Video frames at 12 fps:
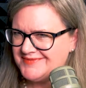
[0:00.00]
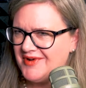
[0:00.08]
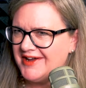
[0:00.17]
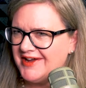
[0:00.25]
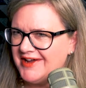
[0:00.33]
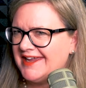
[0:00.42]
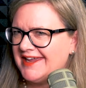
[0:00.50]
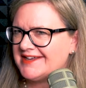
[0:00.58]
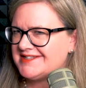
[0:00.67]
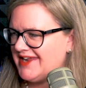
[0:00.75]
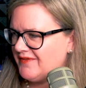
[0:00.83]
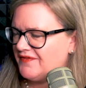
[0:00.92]
right? You're taking a
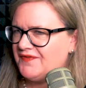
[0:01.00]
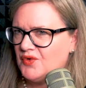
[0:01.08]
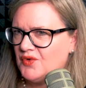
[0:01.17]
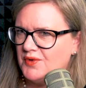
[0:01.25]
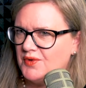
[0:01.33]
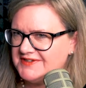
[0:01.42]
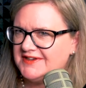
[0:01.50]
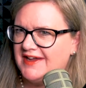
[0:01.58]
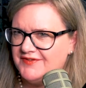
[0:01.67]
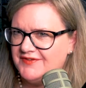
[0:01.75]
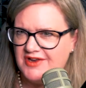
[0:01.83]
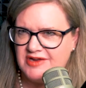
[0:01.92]
step forward,
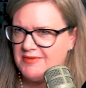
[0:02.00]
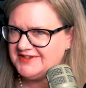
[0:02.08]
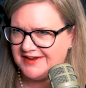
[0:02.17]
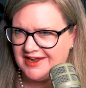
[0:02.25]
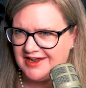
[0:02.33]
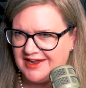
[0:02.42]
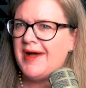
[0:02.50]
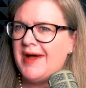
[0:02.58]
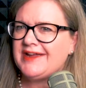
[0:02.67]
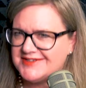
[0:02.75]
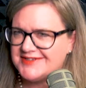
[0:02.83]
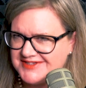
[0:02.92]
even though you might take a couple back,
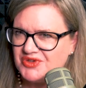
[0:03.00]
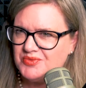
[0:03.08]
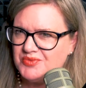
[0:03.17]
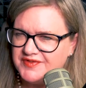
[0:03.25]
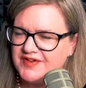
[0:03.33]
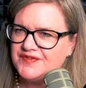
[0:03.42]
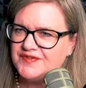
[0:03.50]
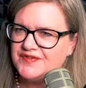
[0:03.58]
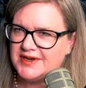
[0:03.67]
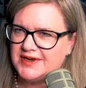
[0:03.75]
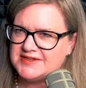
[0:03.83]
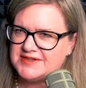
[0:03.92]
you're still moving forward
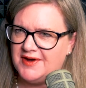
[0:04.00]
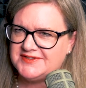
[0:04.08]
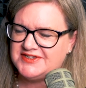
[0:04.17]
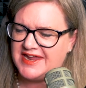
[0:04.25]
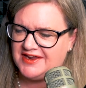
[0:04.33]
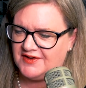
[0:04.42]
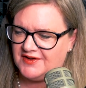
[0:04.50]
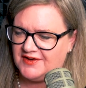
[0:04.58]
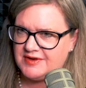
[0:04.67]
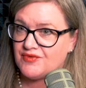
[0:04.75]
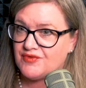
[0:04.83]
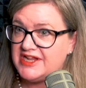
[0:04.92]
as opposed yeah. to taking on something
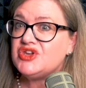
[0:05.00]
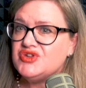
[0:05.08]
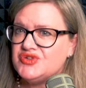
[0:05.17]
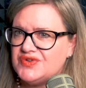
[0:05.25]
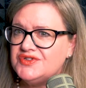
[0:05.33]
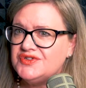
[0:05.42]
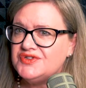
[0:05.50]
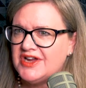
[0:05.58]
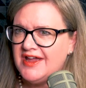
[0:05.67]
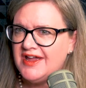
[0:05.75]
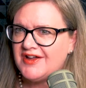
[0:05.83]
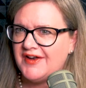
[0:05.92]
really huge, yeah.
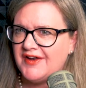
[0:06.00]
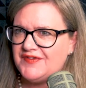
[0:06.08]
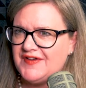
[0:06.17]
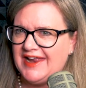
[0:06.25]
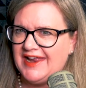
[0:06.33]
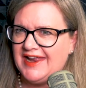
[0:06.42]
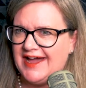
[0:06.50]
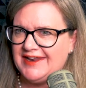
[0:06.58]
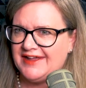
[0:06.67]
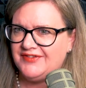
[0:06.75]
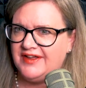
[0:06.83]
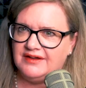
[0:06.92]
kind of failing at it and
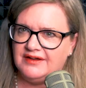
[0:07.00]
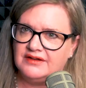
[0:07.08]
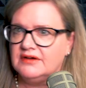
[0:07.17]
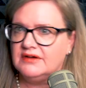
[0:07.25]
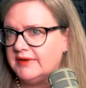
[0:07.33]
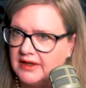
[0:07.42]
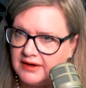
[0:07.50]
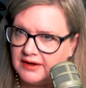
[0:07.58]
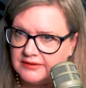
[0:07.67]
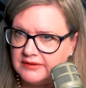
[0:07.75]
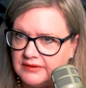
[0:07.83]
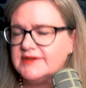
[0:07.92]
then going, Oh, we can't do
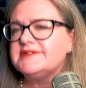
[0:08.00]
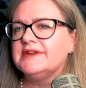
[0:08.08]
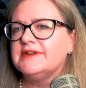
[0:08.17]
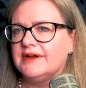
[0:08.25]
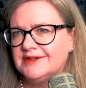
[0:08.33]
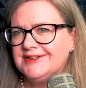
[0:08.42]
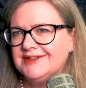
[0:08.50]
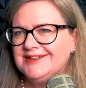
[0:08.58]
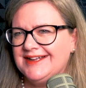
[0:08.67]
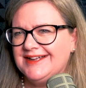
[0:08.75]
yes. this. Yeah. and,